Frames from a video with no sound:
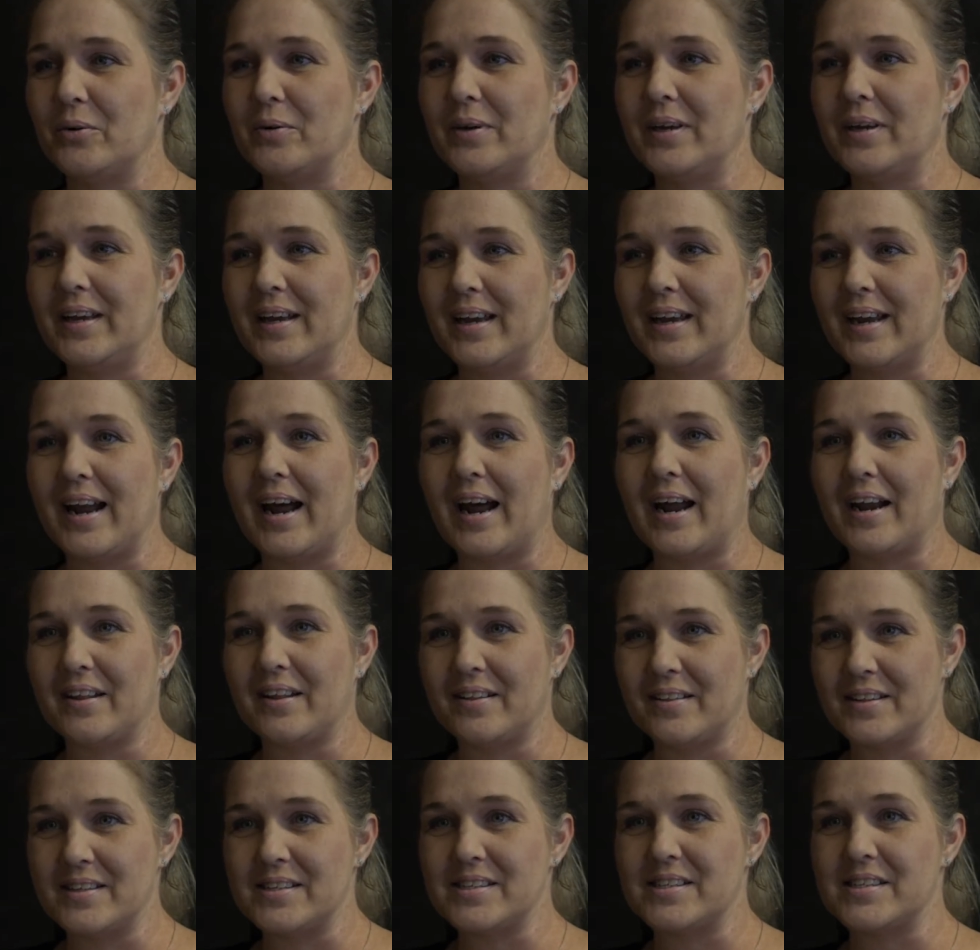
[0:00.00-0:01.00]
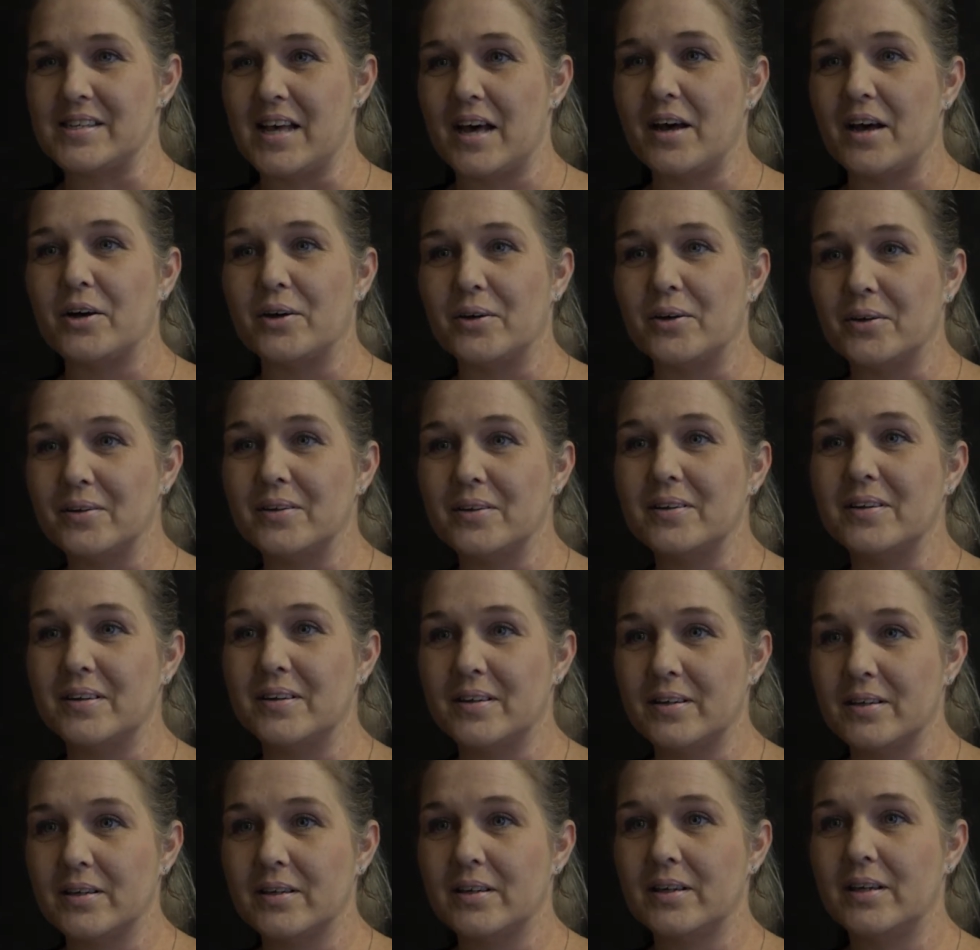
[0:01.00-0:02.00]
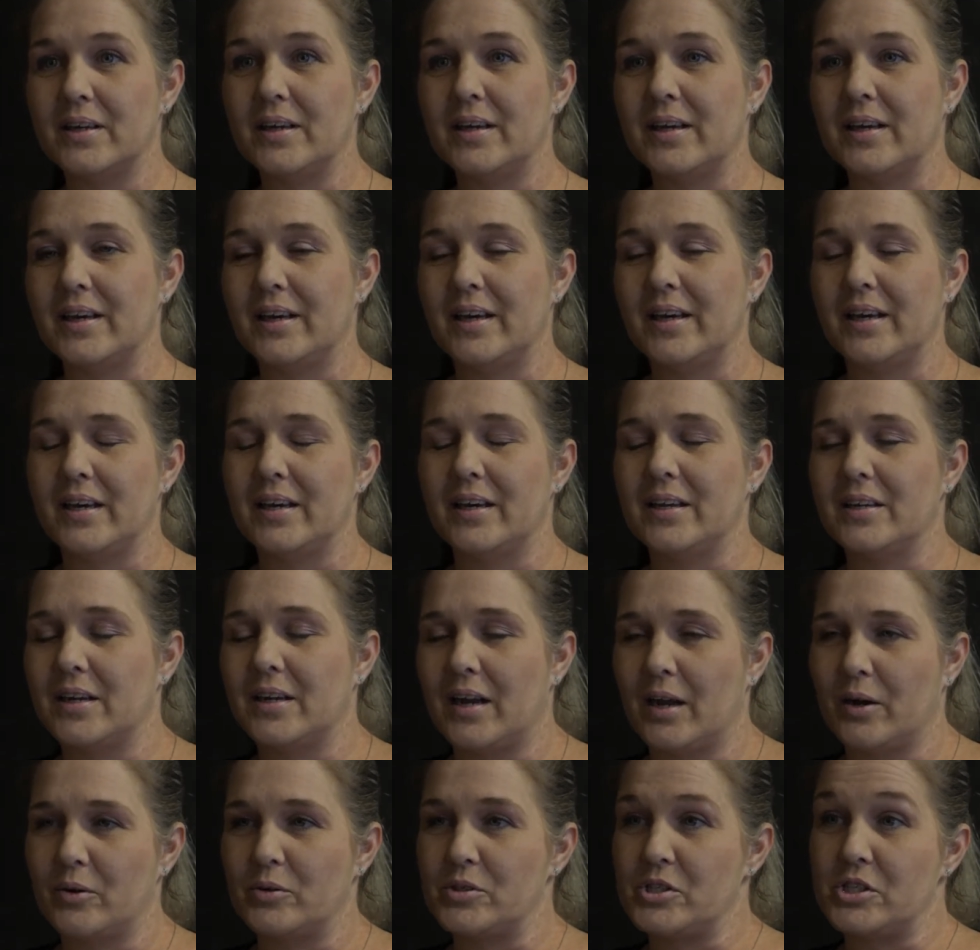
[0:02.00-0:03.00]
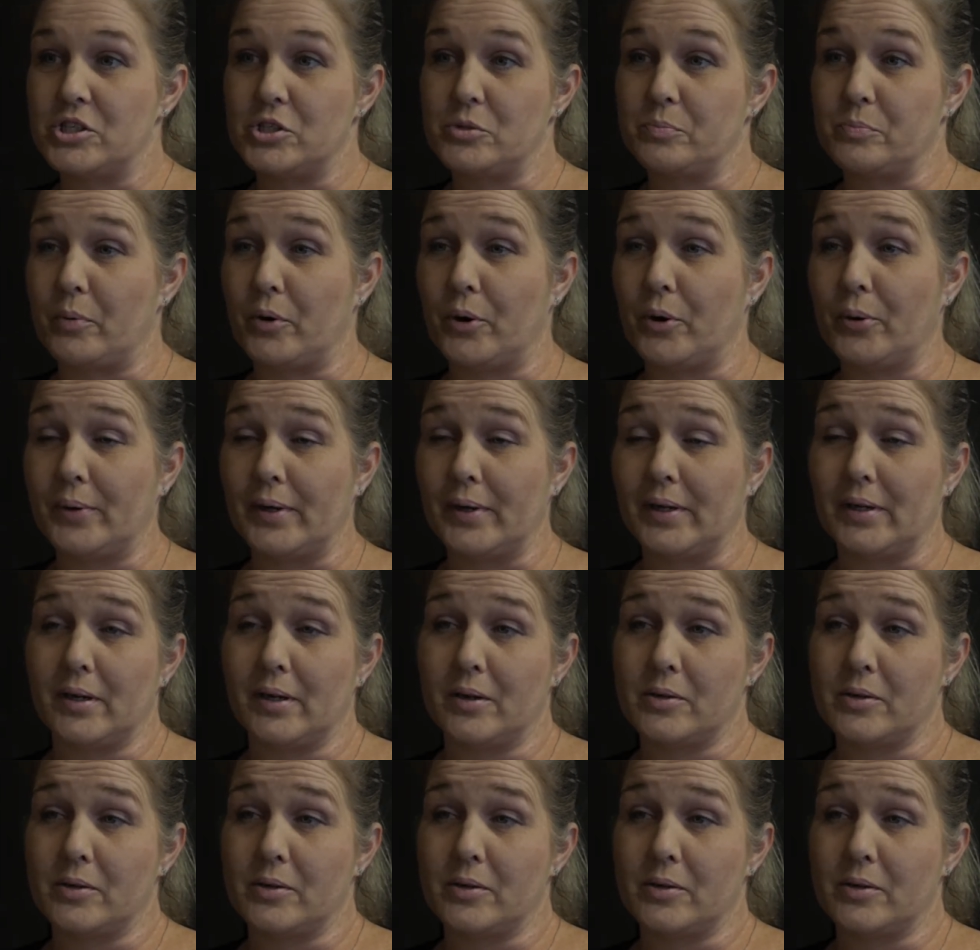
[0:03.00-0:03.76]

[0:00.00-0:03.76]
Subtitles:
get out of this cell. And I was just broken.